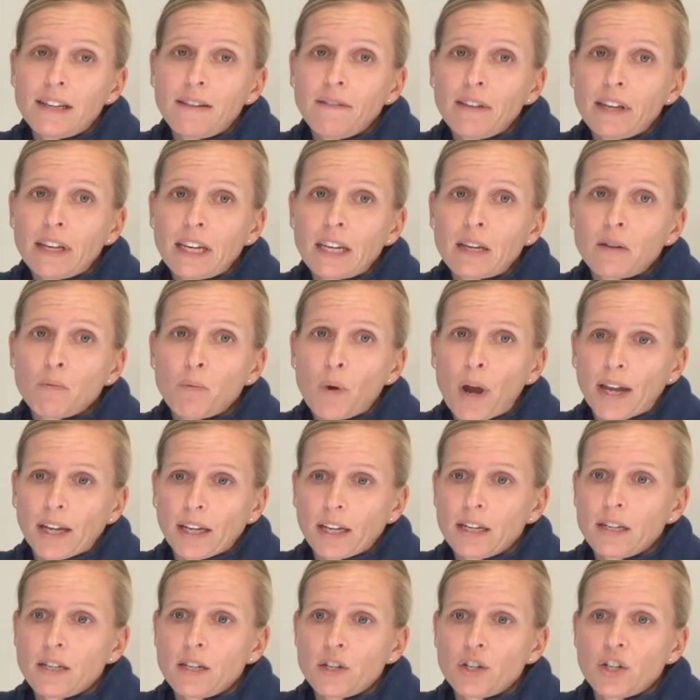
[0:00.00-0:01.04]
living in wet
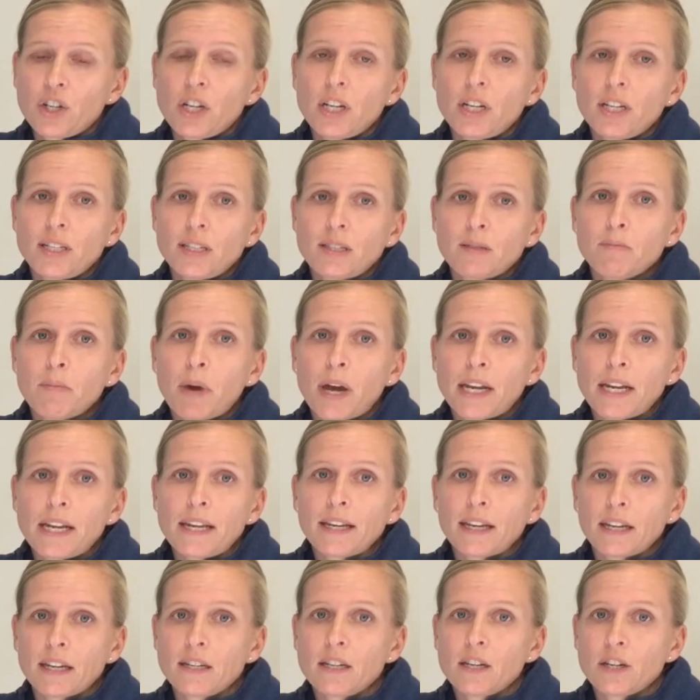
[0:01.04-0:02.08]
conditions, muddy
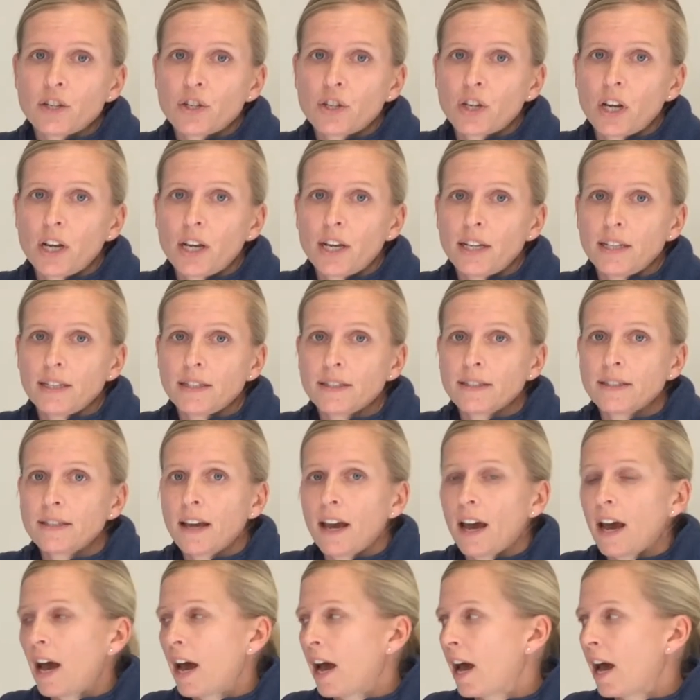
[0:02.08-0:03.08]
conditions,